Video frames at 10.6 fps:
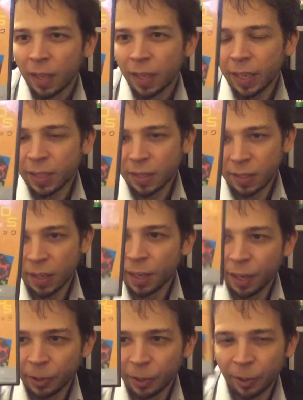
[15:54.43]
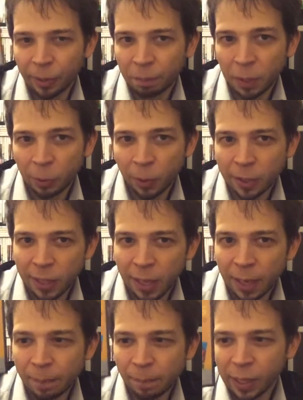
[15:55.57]
It's another Picross
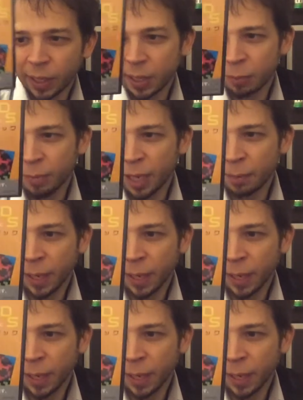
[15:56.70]
game, but it's made by